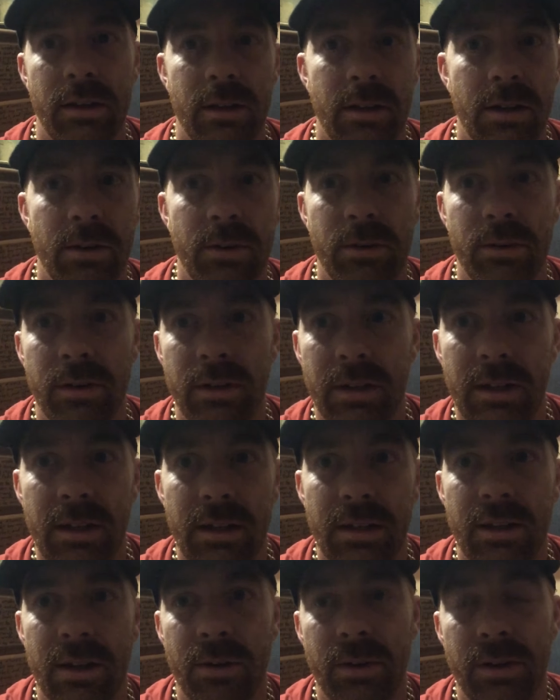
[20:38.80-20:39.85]
You know, he
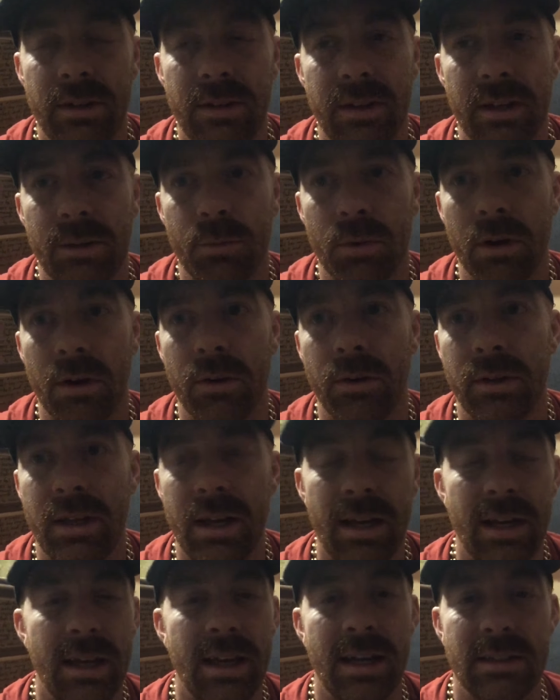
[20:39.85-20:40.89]
didn't know anything, bro.
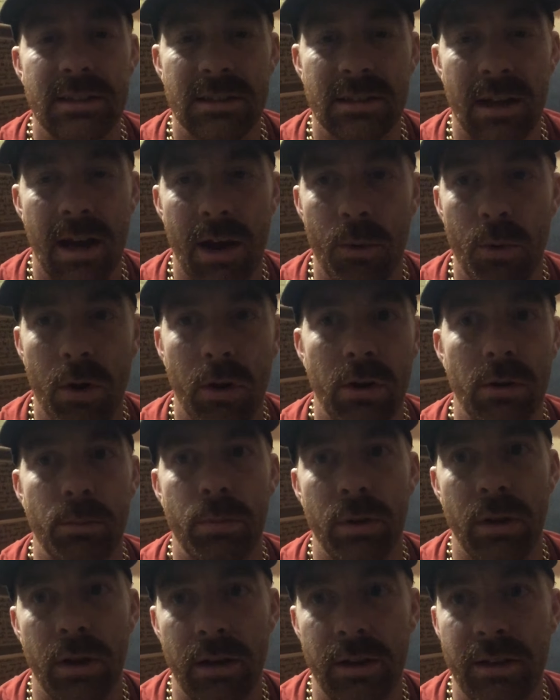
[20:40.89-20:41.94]
Yeah, he had Skywalker
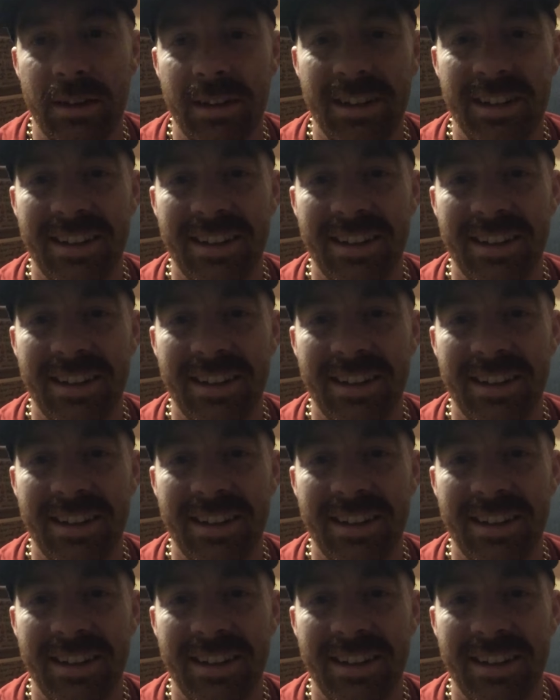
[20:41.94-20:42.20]
blood.